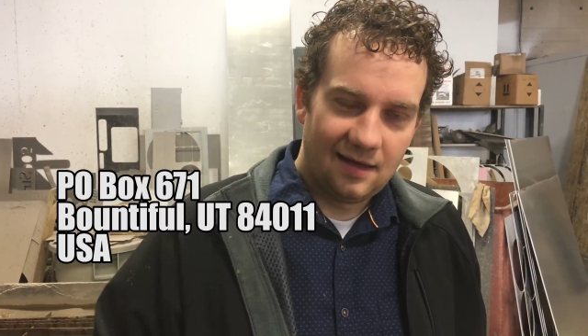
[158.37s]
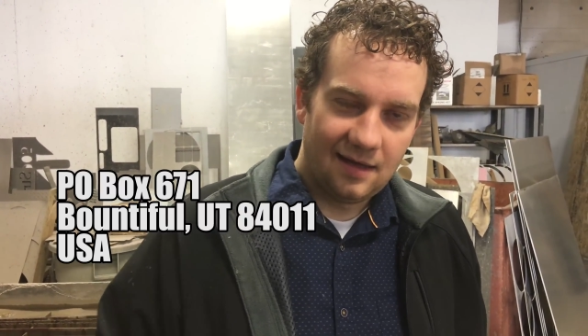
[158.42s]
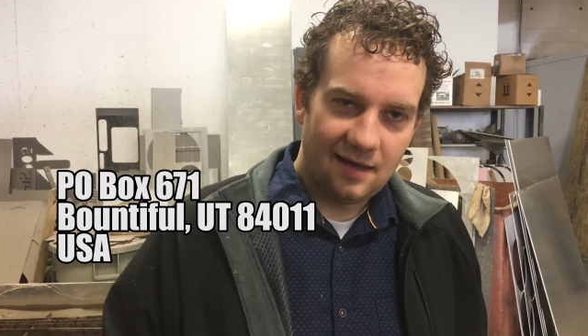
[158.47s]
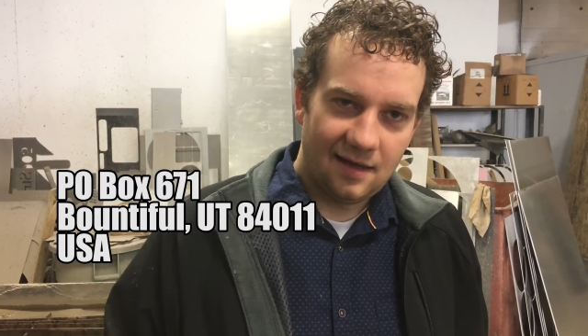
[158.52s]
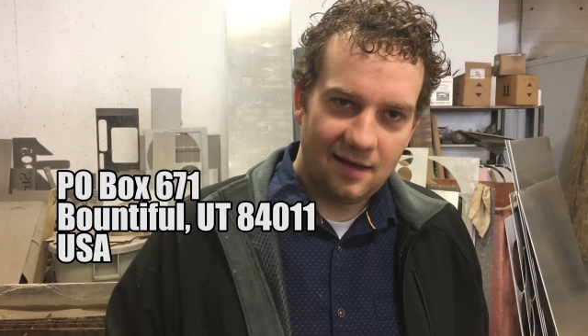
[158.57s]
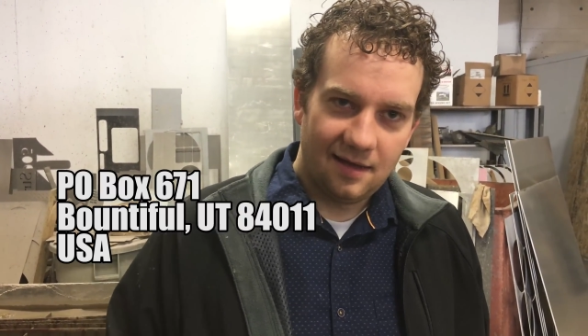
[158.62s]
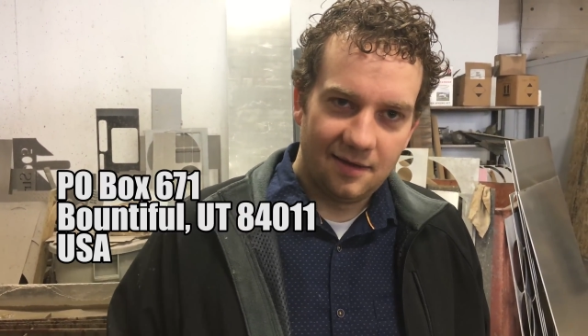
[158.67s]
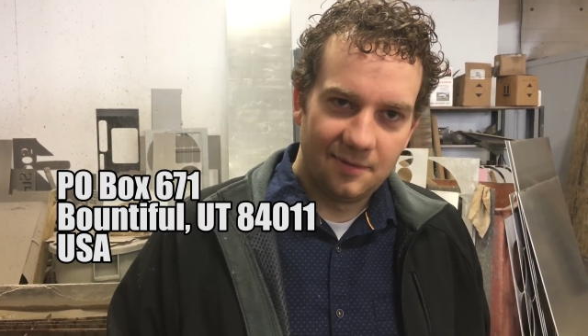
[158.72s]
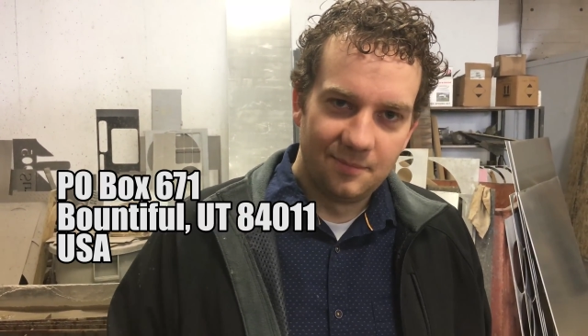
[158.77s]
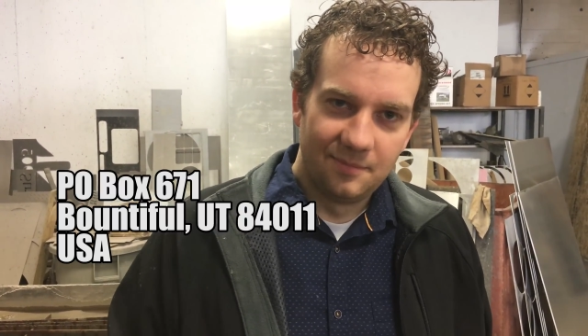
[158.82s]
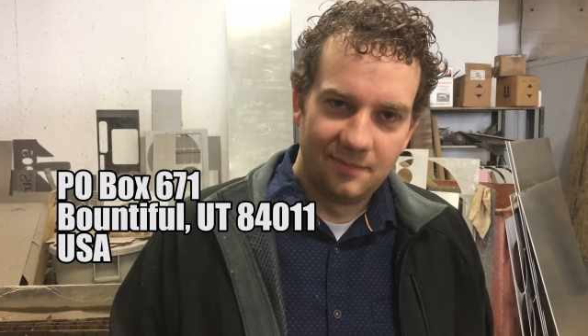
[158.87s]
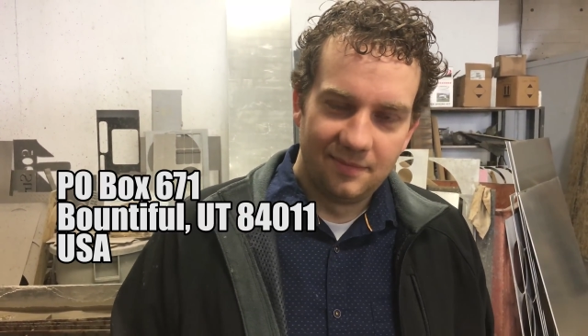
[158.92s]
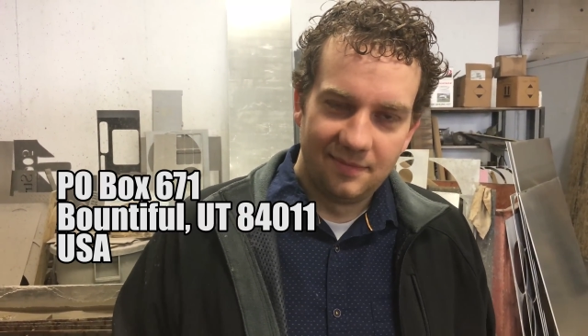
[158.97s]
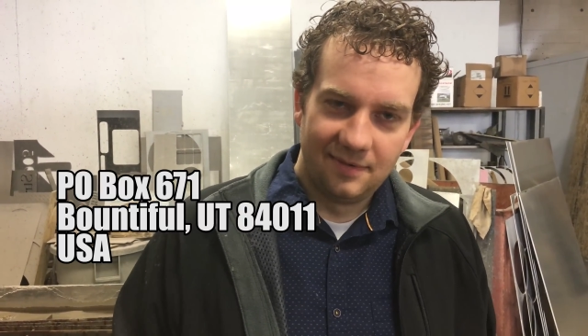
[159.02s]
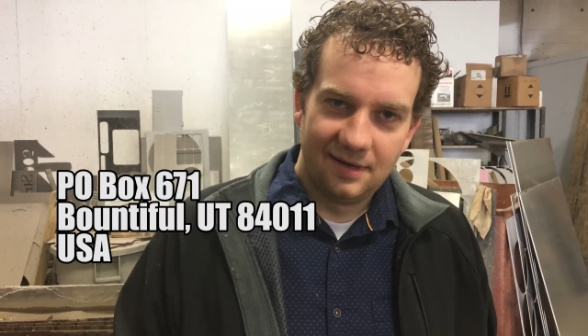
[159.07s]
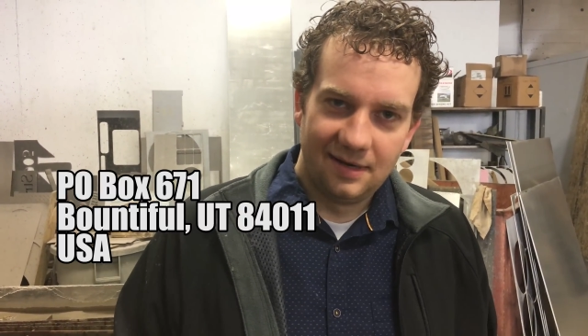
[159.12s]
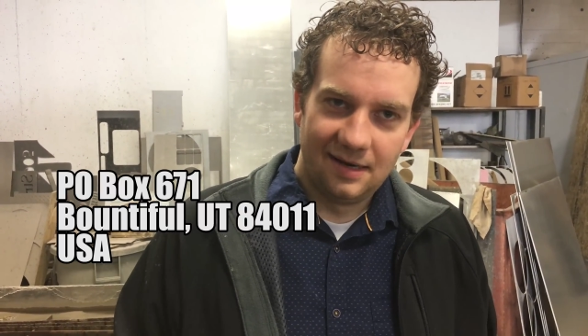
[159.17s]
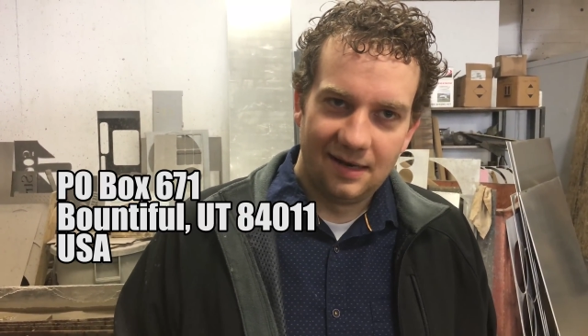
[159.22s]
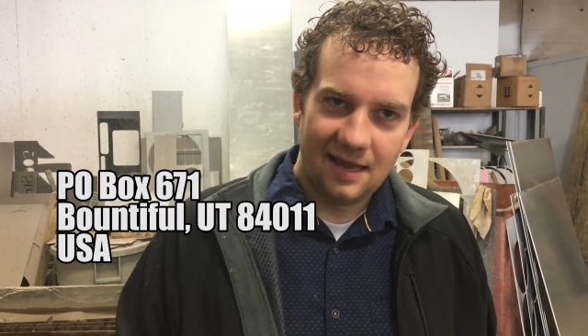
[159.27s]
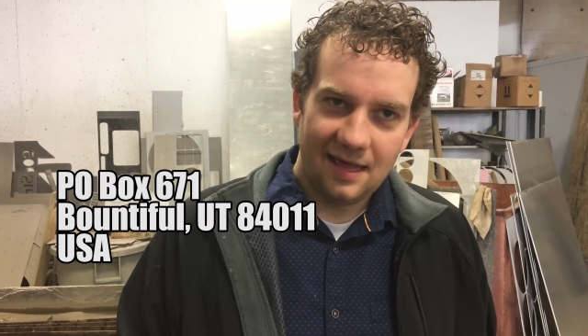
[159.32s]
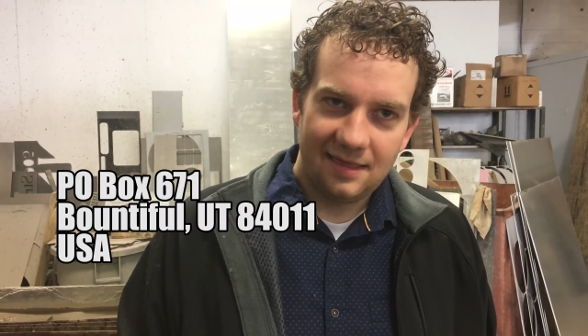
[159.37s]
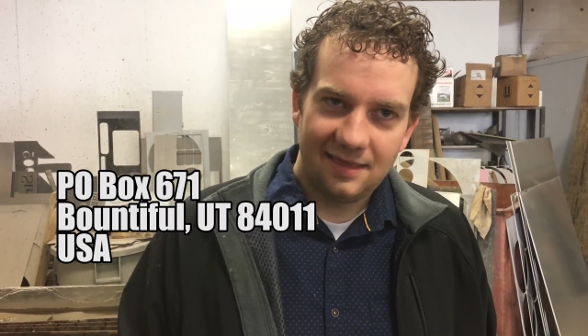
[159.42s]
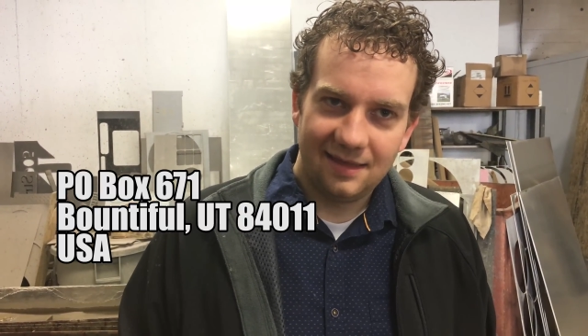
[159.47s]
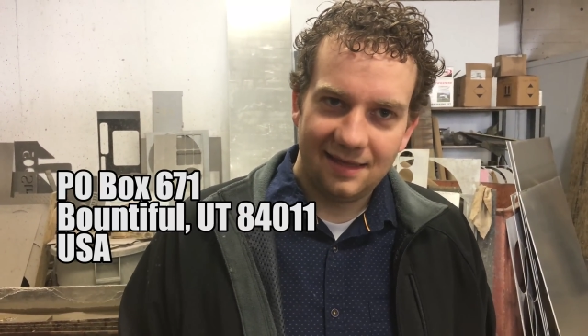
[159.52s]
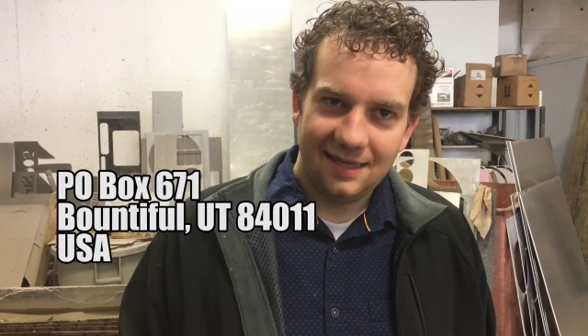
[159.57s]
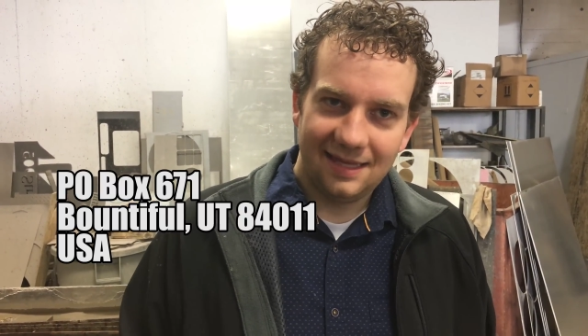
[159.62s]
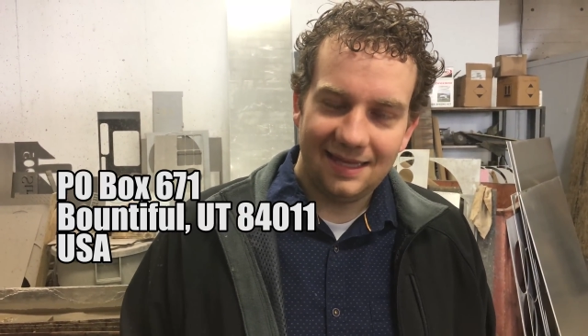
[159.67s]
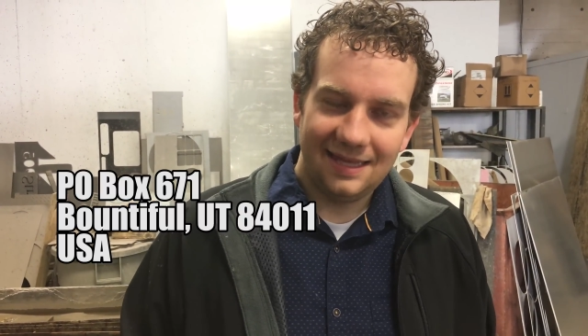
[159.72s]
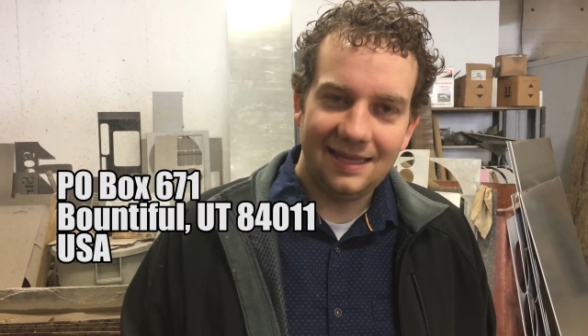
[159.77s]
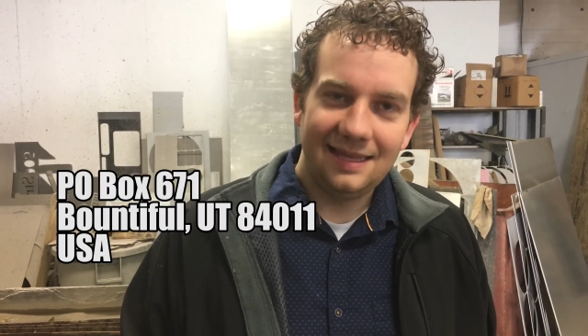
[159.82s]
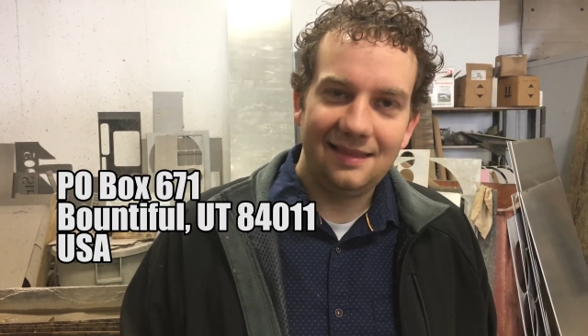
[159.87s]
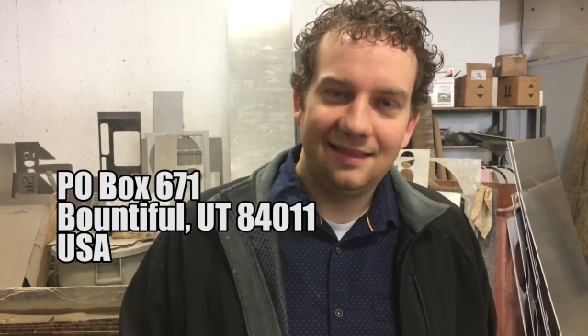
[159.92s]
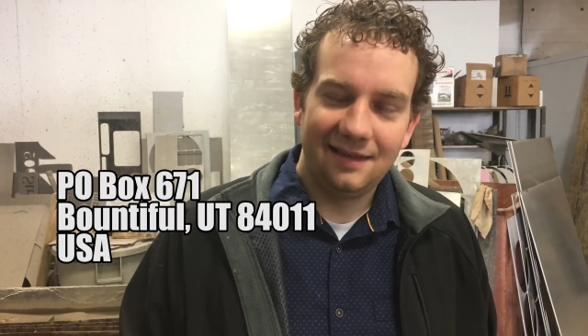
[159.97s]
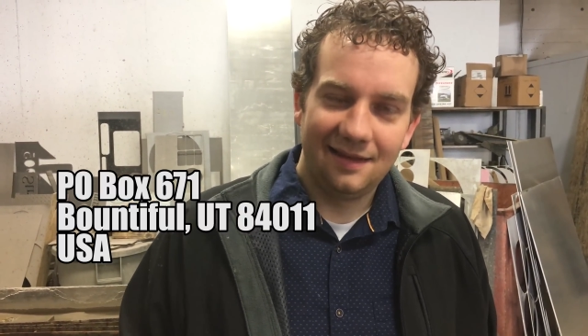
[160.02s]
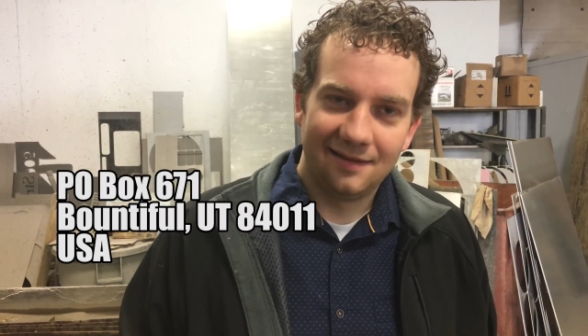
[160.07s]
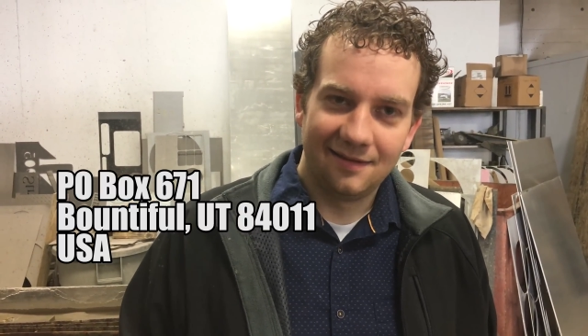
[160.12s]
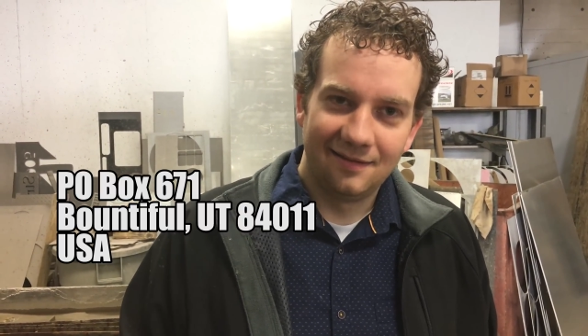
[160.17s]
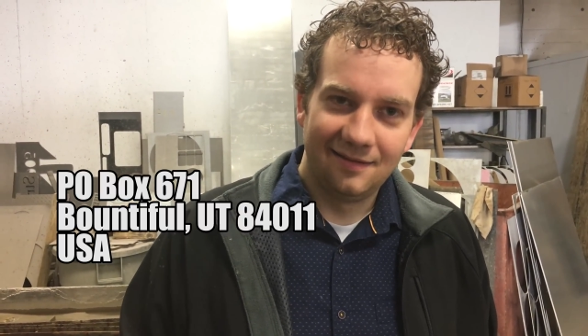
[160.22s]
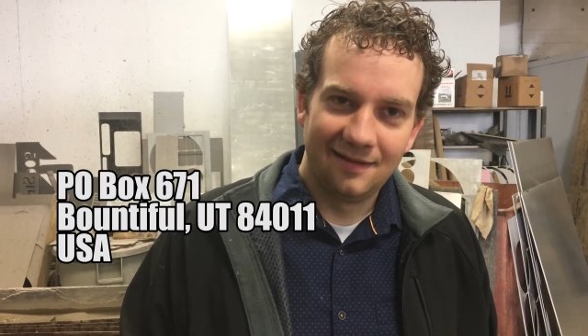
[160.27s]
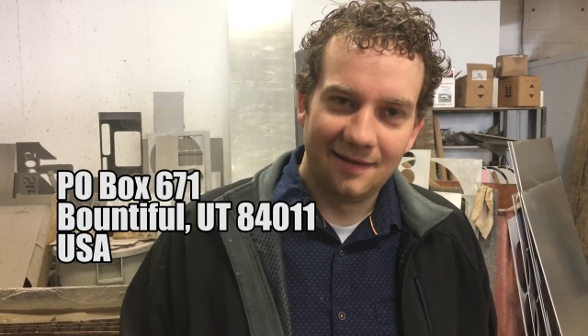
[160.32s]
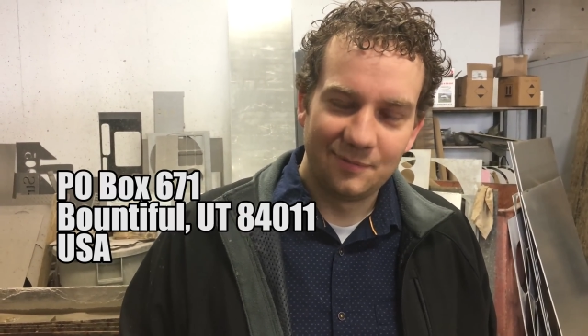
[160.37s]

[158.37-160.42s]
Um, nothing illegal.